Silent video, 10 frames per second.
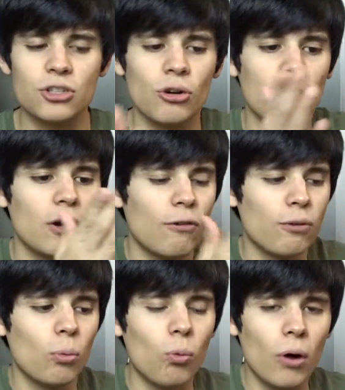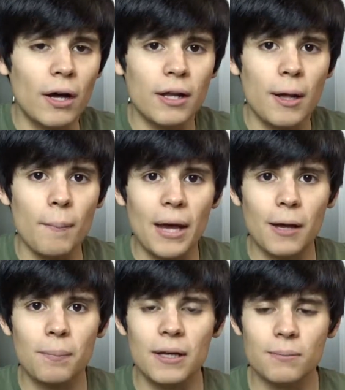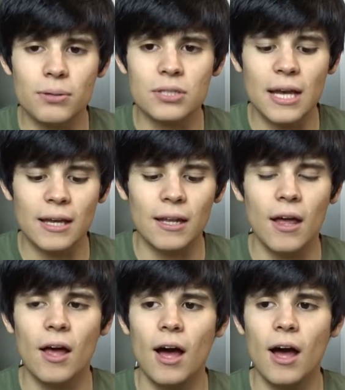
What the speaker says: so it can go from 1 megabit per second